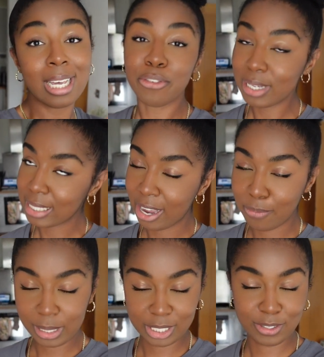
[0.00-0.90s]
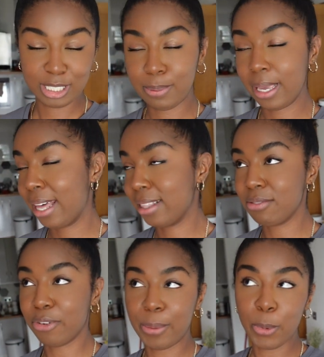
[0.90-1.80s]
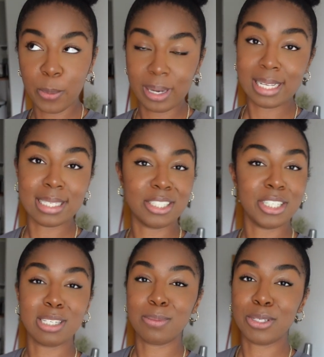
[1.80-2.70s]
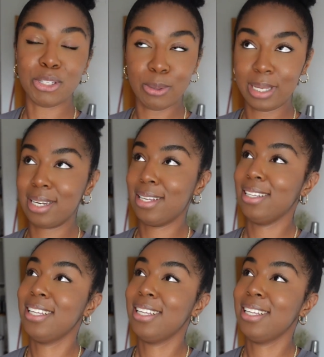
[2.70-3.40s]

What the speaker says: The reason I have picked this recipe at this very moment is that she has been doing